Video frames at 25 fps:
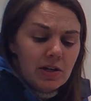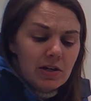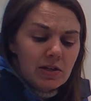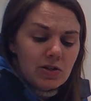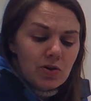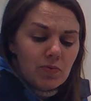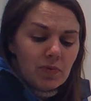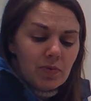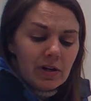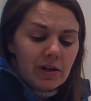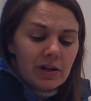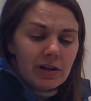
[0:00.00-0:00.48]

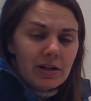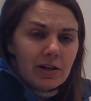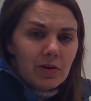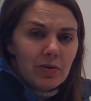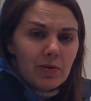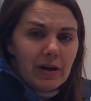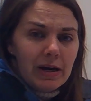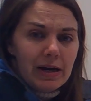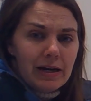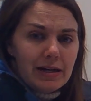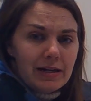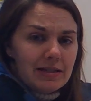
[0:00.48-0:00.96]
So we're going to
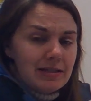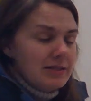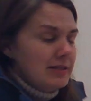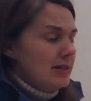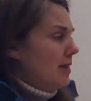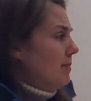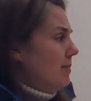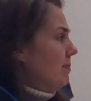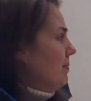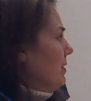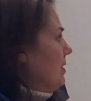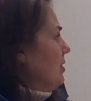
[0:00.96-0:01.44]
go ahead and
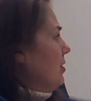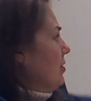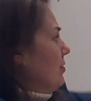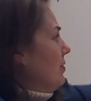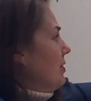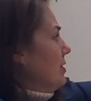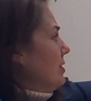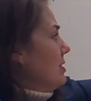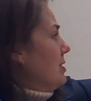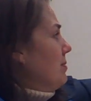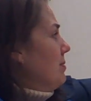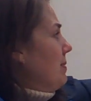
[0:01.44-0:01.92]
skip on
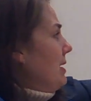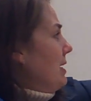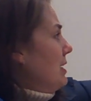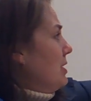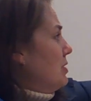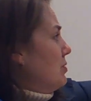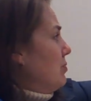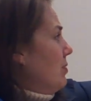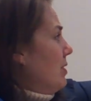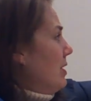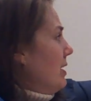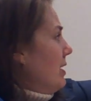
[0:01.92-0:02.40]
over to
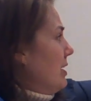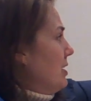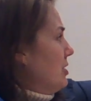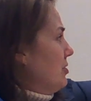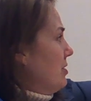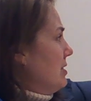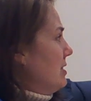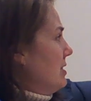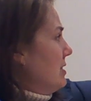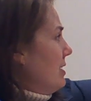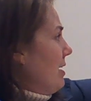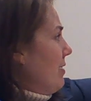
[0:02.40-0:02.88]
page
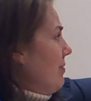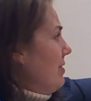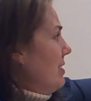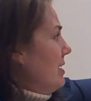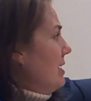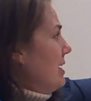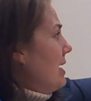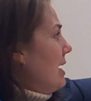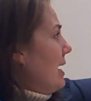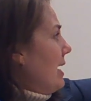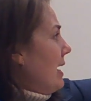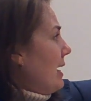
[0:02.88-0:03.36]

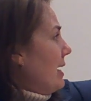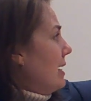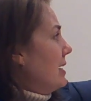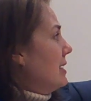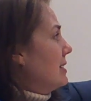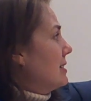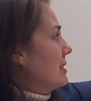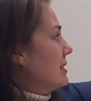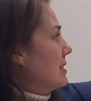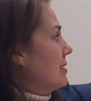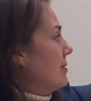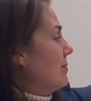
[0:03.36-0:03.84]

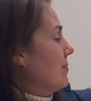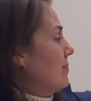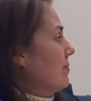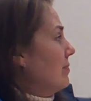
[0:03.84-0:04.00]
178.